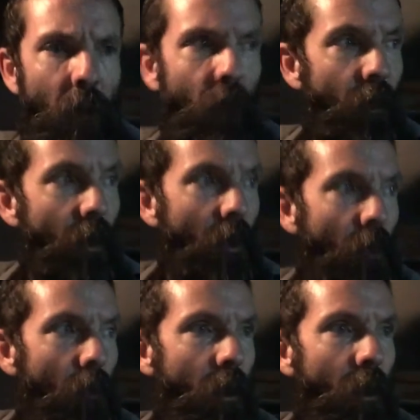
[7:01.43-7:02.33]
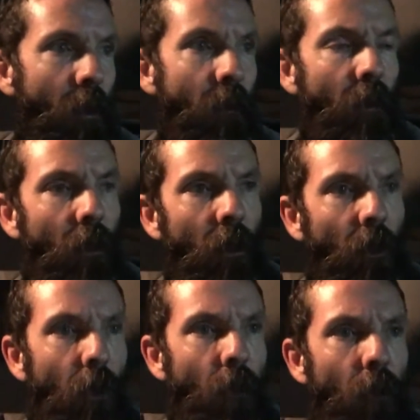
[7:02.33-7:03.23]
with this video is,
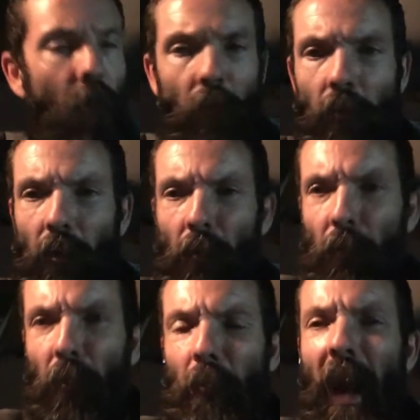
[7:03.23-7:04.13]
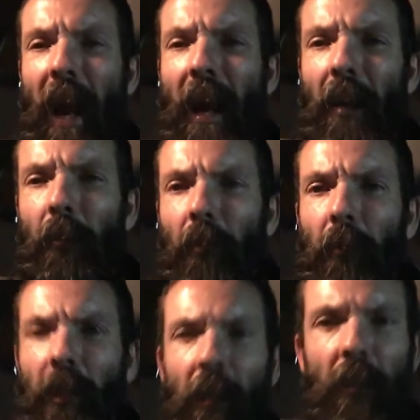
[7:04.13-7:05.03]
don't feel bad
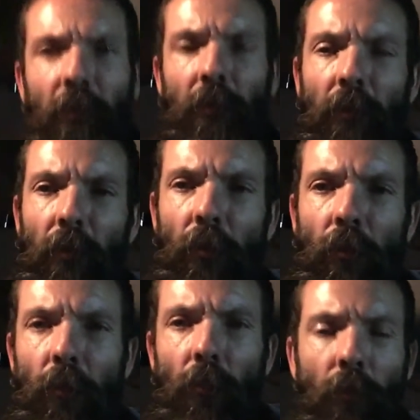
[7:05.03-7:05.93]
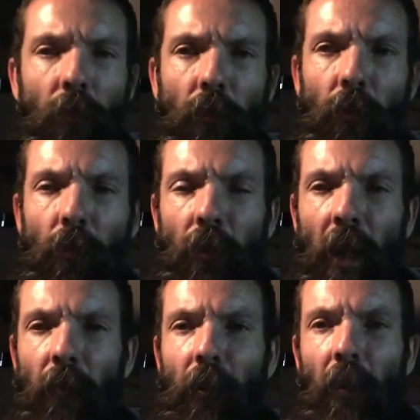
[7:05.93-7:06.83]
because you
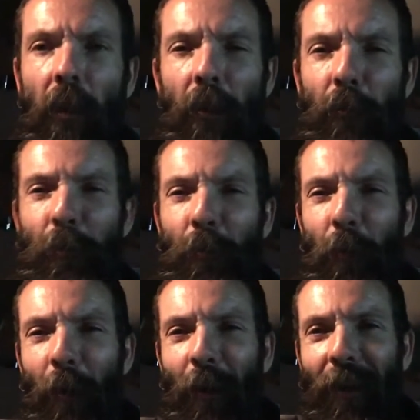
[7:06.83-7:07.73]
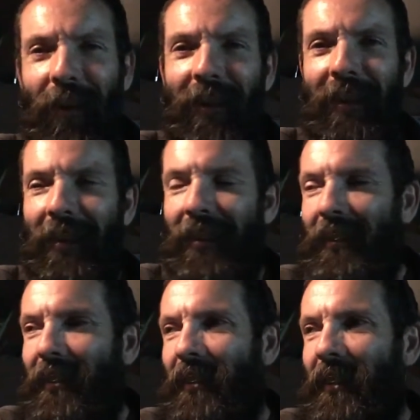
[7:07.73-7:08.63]
can't figure out who you are
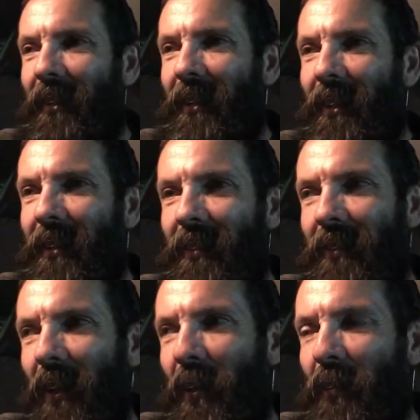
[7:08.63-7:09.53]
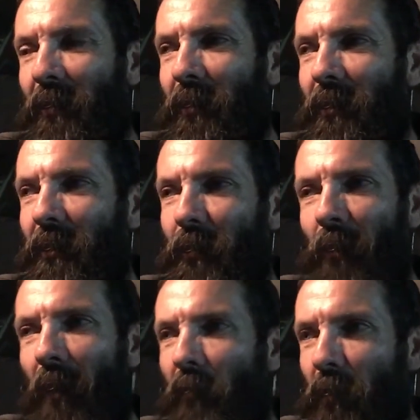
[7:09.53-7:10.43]
in this life. You
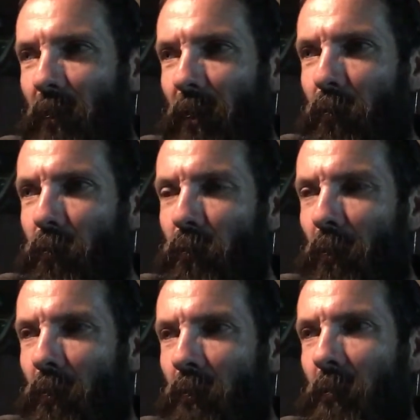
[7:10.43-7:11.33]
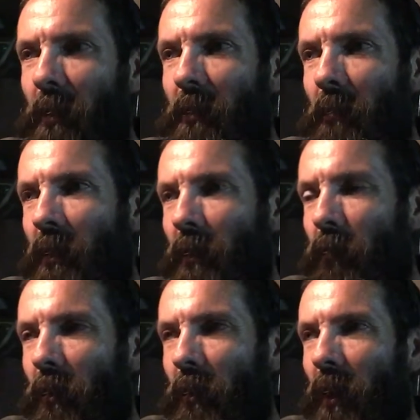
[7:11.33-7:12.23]
don't have to figure out who you are. You can be something
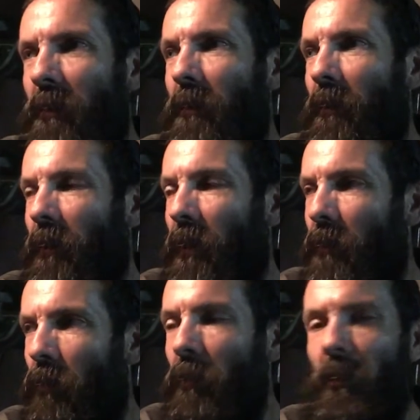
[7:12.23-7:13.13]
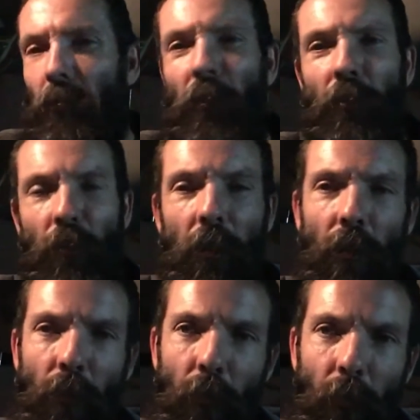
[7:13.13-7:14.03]
different constantly, as long as it feels good
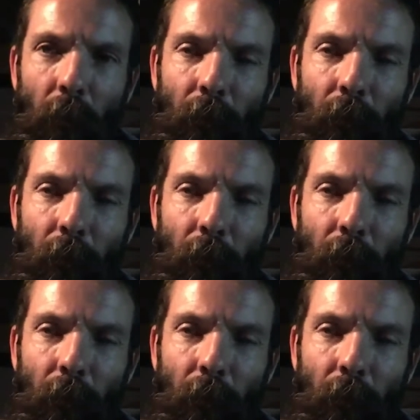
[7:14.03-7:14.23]
to you.